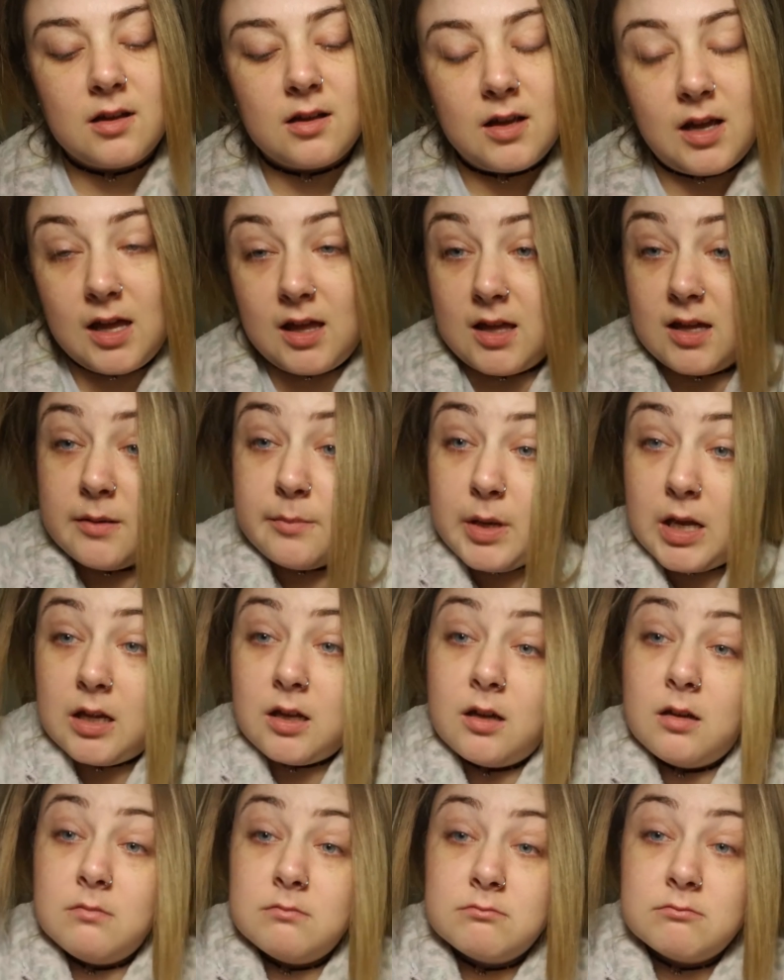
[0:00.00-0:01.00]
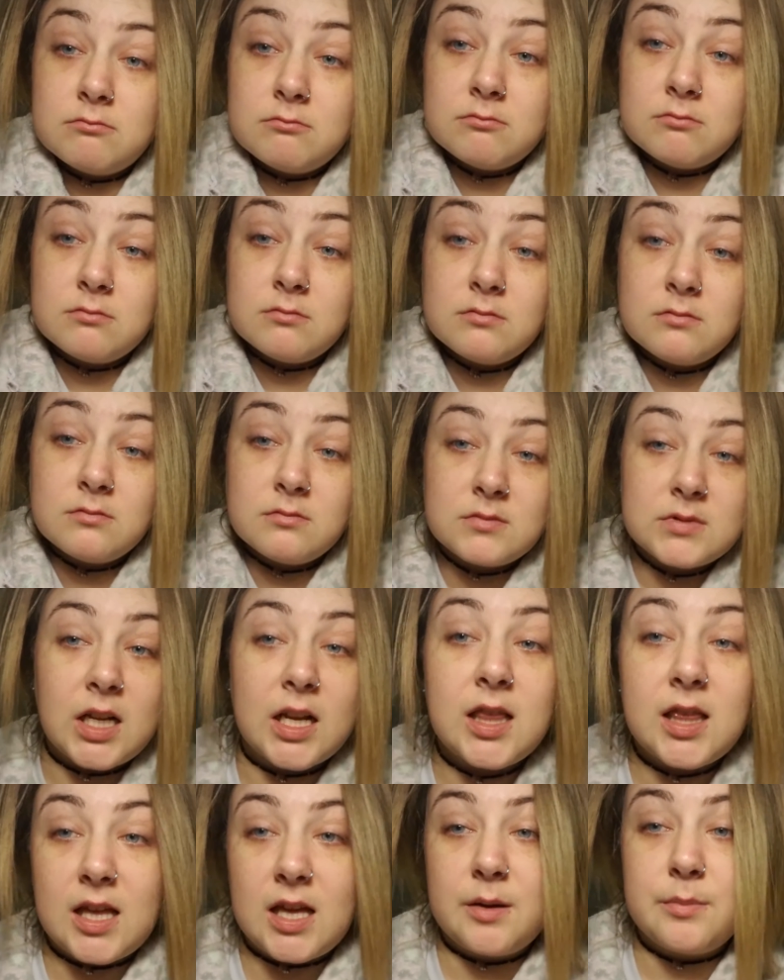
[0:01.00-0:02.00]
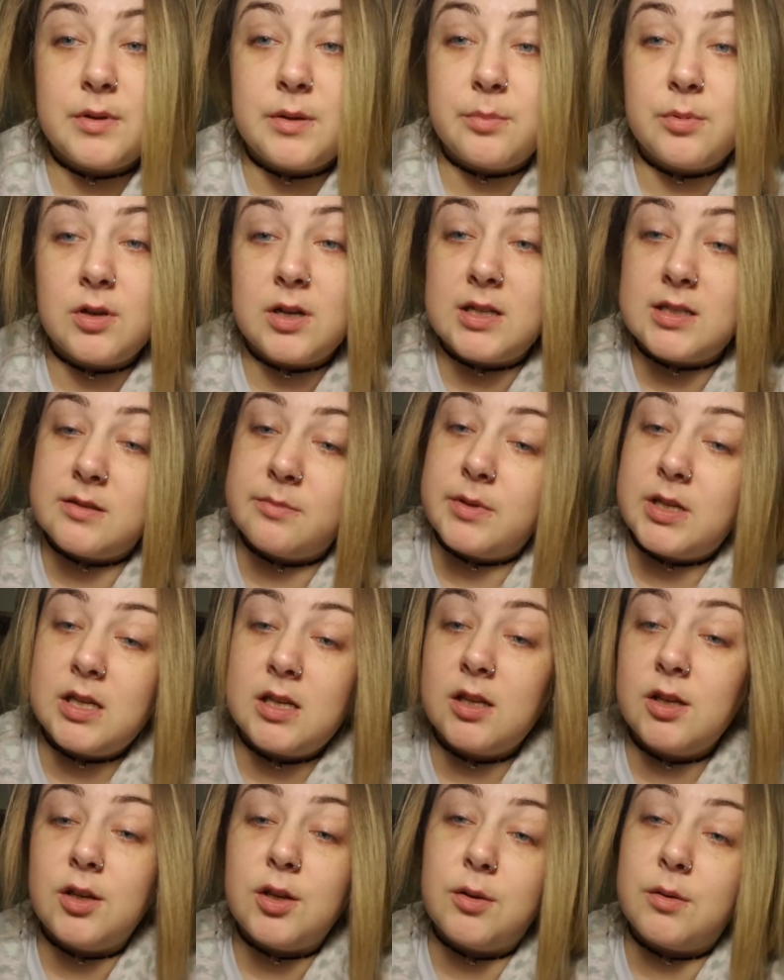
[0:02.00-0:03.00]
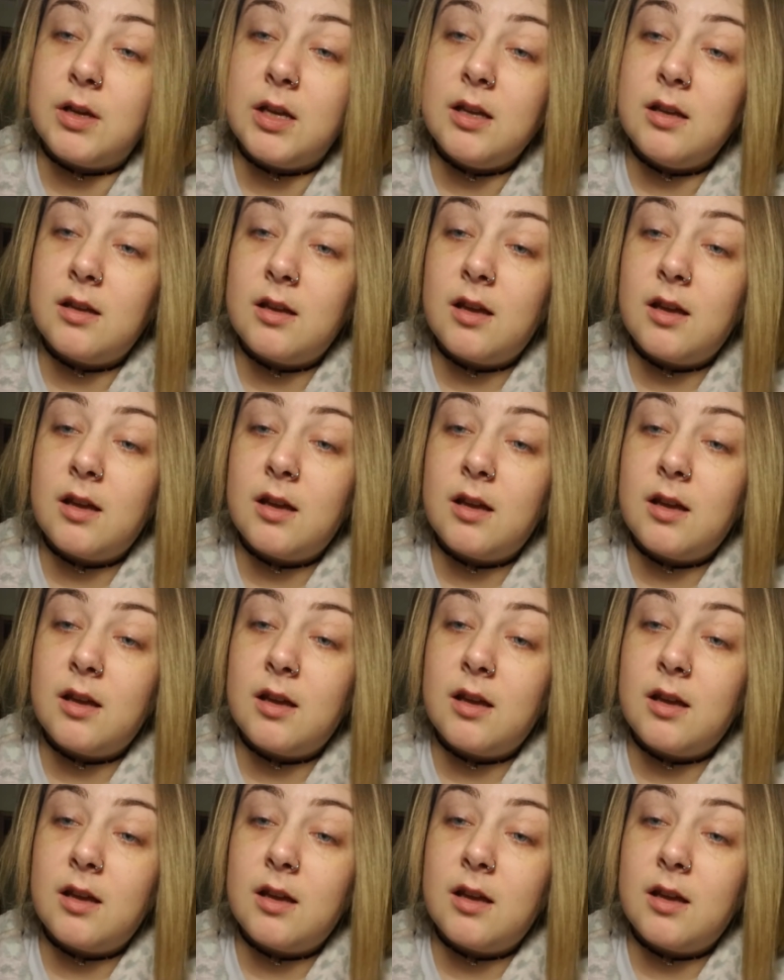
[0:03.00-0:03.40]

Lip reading: I like makeup and a lot of people ask me to do it